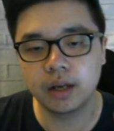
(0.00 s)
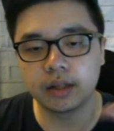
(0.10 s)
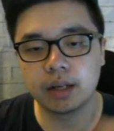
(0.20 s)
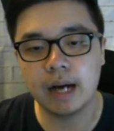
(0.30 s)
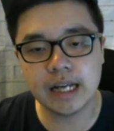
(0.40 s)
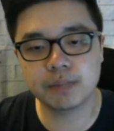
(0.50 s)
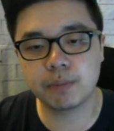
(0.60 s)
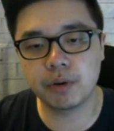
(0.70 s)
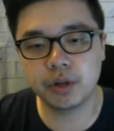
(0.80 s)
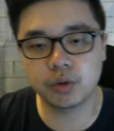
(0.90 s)
the Ice
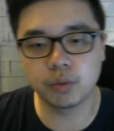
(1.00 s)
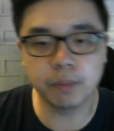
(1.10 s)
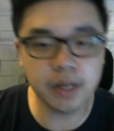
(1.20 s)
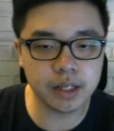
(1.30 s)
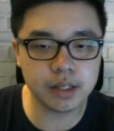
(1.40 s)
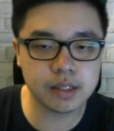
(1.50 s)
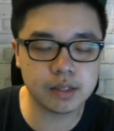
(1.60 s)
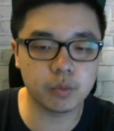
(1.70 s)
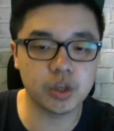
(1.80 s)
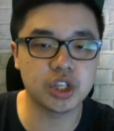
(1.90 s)
Spirit to
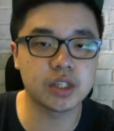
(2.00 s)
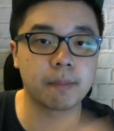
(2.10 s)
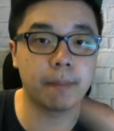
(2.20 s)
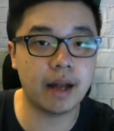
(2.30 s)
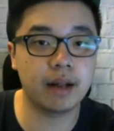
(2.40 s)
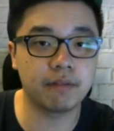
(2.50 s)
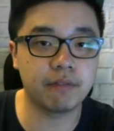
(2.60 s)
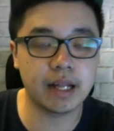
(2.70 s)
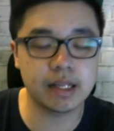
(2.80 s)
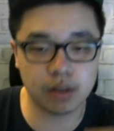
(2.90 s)
minions, which is a better
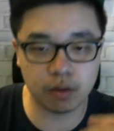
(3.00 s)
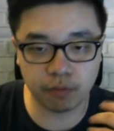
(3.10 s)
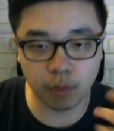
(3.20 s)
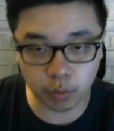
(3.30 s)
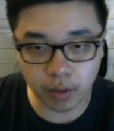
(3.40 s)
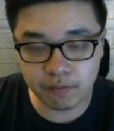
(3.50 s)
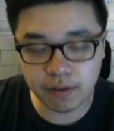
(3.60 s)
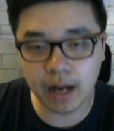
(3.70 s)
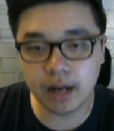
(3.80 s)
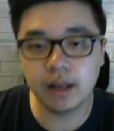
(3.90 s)
defense for
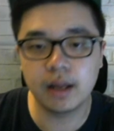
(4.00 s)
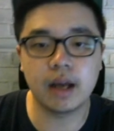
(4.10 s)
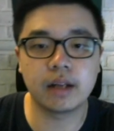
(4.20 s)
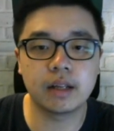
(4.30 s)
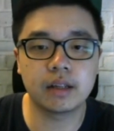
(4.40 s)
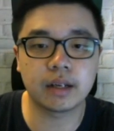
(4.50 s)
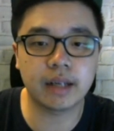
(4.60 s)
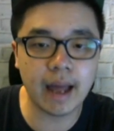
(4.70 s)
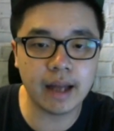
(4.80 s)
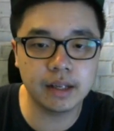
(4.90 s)
Graveyard, and then the
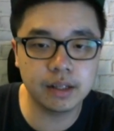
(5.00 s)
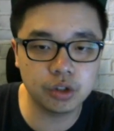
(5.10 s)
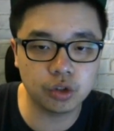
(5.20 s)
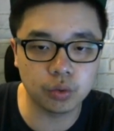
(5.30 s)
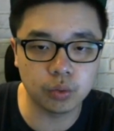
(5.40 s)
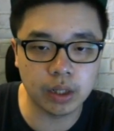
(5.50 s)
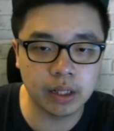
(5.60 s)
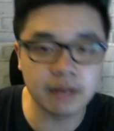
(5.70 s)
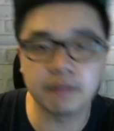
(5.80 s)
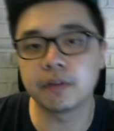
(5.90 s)
cannon to
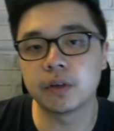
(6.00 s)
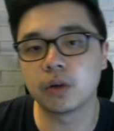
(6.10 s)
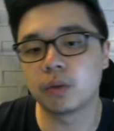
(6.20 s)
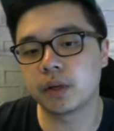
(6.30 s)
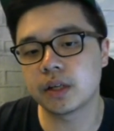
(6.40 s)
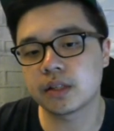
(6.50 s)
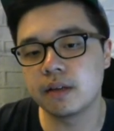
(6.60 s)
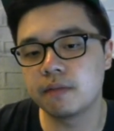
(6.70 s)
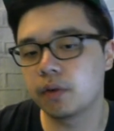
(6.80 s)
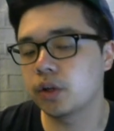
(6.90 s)
Inferno, because the
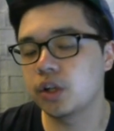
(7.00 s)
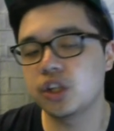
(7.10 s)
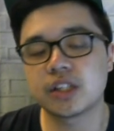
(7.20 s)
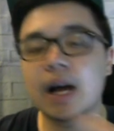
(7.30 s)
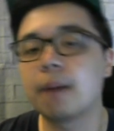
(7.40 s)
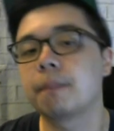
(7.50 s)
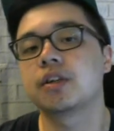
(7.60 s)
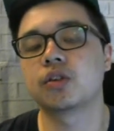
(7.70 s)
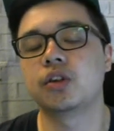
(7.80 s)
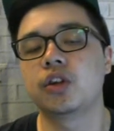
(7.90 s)
Inferno is just help us
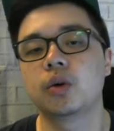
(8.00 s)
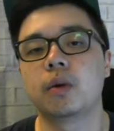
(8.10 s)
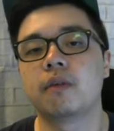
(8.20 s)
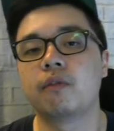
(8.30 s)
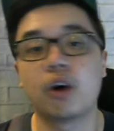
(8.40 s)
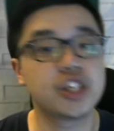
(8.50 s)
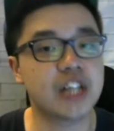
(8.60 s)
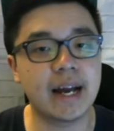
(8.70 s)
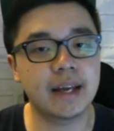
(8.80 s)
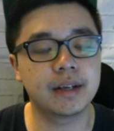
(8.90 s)
to deal with Royal
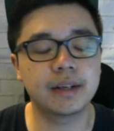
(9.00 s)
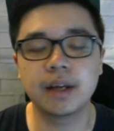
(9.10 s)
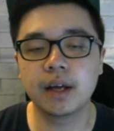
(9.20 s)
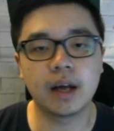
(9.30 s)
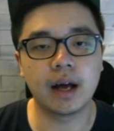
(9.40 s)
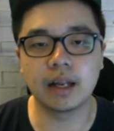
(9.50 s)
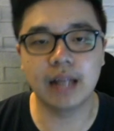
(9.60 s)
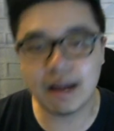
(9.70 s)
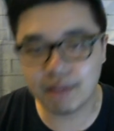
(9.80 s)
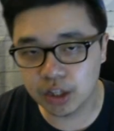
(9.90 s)
Giant,
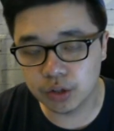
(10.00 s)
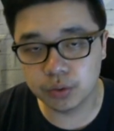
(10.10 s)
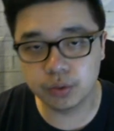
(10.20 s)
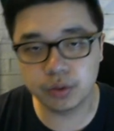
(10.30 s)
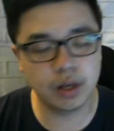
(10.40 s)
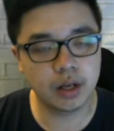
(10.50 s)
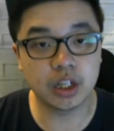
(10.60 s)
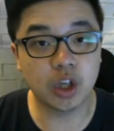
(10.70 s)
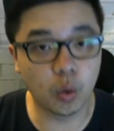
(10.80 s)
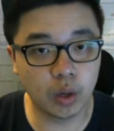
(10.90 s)
Lava Loon,
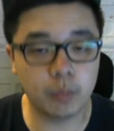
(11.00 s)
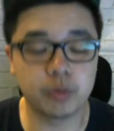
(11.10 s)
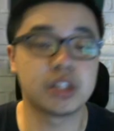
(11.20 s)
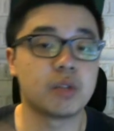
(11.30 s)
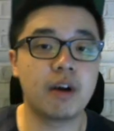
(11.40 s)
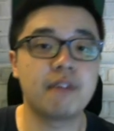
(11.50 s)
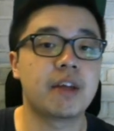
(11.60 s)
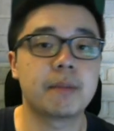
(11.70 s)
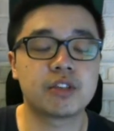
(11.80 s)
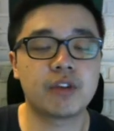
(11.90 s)
Golem, which is very
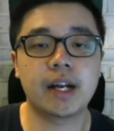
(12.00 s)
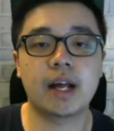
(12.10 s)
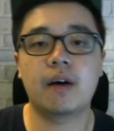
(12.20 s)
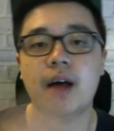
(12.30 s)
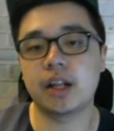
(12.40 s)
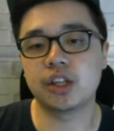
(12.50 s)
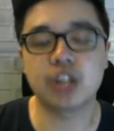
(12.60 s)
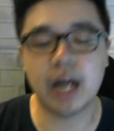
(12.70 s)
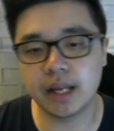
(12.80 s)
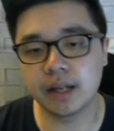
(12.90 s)
famous right now, and
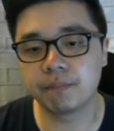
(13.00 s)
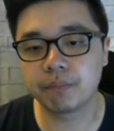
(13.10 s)
Giant.